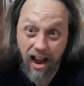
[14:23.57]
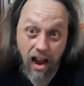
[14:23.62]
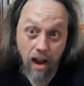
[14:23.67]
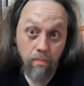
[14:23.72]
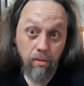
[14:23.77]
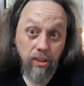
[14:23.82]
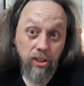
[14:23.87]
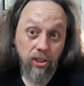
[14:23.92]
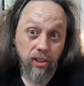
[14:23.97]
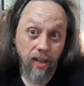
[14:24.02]

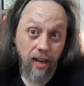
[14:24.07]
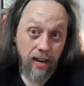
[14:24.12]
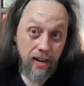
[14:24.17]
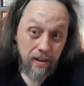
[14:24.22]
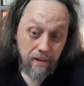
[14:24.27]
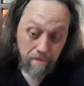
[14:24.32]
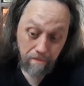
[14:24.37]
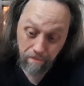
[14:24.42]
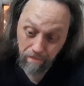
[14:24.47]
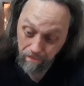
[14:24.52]
would
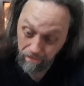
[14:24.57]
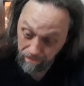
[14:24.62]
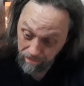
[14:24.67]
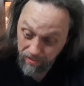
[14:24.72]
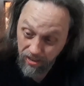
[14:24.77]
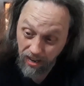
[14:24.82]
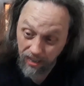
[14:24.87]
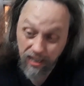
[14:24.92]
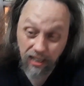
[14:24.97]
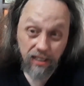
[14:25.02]
say,
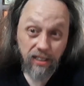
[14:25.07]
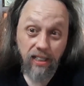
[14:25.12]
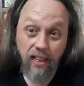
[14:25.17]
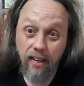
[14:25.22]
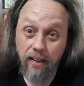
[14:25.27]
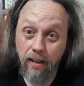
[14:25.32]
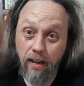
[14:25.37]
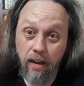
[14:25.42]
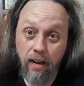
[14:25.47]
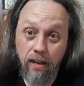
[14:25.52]
like I
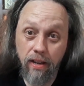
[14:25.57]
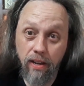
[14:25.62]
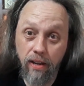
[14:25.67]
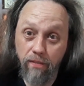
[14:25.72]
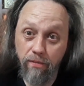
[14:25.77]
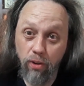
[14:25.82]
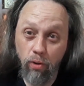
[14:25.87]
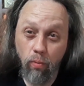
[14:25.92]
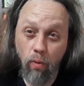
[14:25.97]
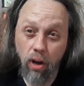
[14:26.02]
said,
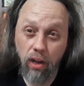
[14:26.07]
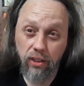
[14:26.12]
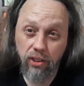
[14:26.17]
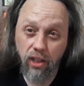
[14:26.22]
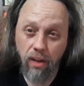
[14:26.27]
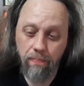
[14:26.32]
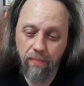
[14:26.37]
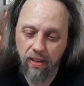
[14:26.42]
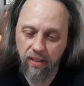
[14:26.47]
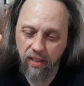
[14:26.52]
if you want
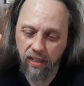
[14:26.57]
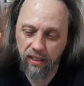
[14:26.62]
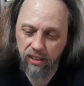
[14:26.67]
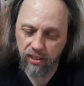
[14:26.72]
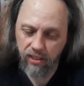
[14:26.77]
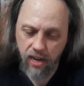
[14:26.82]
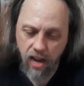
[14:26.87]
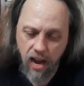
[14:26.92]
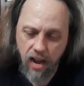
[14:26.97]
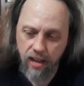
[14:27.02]
something that's
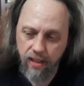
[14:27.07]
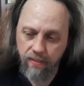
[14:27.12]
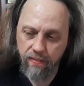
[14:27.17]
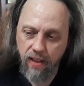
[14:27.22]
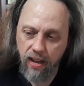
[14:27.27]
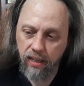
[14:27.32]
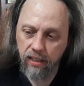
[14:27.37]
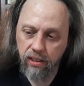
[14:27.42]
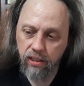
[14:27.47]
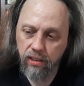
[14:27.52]
not
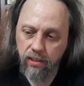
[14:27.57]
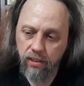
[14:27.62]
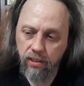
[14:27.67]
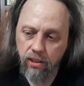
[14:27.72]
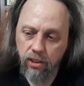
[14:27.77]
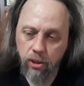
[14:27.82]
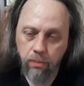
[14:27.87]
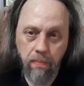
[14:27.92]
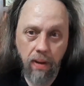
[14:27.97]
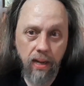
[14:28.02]
that
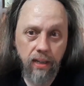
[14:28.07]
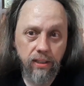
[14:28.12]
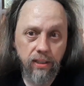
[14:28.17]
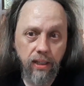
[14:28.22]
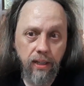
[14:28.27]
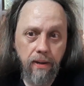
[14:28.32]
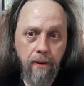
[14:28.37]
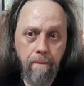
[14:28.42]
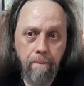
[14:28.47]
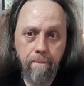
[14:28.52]

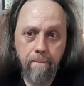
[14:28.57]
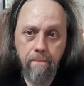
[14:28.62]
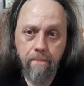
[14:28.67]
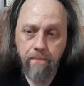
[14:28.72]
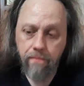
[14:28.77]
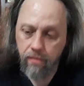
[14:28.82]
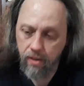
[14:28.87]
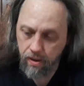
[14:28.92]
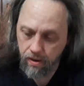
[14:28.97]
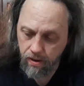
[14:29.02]
spicy,
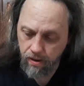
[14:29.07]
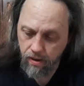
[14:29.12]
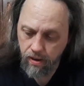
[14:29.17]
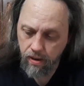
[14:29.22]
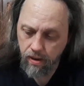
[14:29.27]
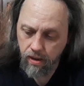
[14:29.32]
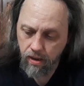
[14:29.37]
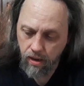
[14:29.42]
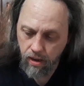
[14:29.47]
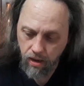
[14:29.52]

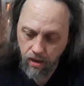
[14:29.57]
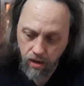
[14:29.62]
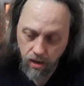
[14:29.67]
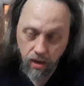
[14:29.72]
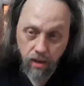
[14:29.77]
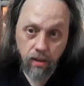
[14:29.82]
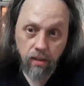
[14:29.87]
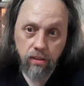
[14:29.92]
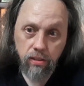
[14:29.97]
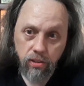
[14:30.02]

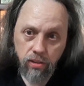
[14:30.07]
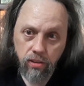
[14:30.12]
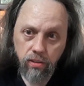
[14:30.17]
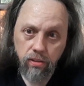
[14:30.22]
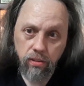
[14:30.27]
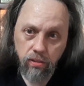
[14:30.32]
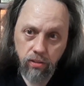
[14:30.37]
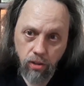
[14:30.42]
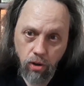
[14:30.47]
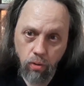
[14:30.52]
go
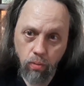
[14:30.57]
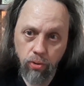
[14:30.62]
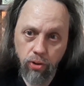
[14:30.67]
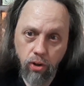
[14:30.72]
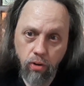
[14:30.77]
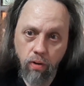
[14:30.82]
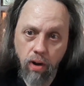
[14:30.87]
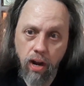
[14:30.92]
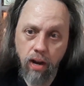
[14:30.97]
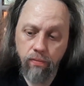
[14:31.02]
with the
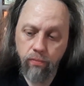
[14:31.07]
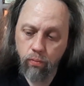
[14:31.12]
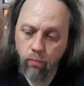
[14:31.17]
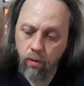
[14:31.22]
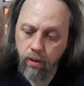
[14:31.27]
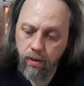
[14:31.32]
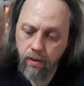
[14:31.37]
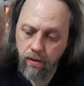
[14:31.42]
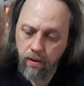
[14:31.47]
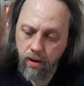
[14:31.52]
Kraft
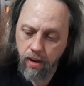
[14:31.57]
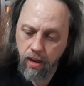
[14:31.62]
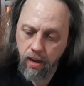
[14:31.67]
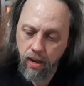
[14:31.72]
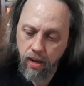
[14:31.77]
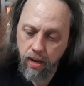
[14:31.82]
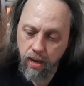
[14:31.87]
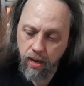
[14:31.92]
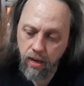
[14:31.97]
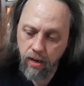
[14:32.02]
one,
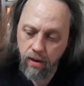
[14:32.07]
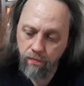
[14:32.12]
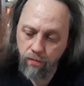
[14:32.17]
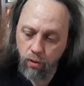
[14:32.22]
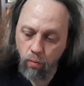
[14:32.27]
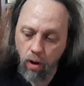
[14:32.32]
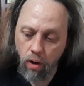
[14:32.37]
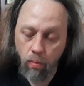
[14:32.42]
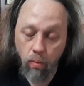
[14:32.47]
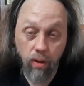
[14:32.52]
and if you
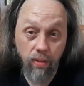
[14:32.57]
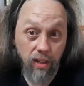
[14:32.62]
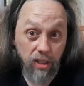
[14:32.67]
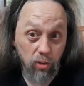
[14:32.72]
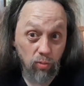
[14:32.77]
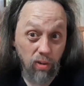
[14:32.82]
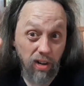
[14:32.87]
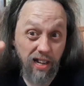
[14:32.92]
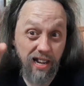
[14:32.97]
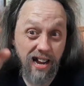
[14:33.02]
want one
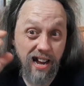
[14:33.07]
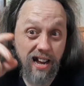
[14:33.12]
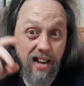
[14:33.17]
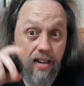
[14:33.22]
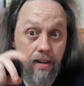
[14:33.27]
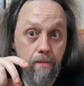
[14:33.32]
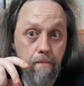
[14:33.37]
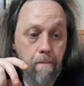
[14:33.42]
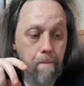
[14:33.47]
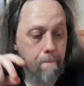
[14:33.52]
that's really
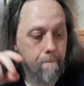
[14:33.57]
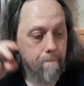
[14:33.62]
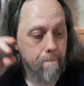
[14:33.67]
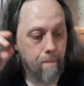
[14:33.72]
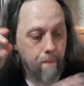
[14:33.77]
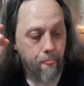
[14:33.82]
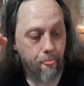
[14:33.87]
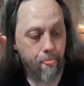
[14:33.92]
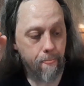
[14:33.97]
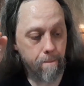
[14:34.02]
hot,
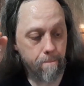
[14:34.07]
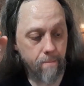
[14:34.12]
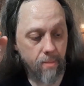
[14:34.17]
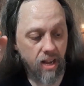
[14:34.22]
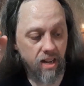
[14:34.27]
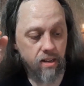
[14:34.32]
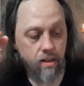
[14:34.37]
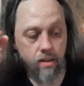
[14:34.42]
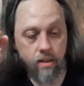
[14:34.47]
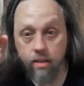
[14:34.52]

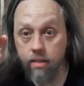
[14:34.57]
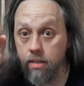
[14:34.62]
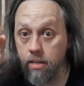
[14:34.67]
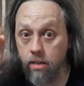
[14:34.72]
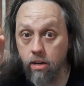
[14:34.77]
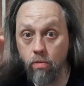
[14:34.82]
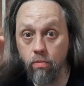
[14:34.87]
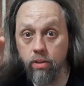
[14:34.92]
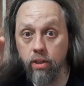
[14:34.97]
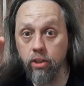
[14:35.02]

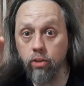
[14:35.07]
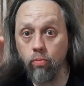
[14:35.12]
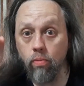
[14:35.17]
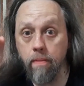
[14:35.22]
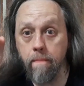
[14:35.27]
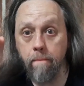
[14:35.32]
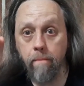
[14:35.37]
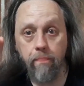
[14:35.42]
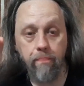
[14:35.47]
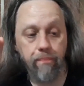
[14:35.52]
go with this one.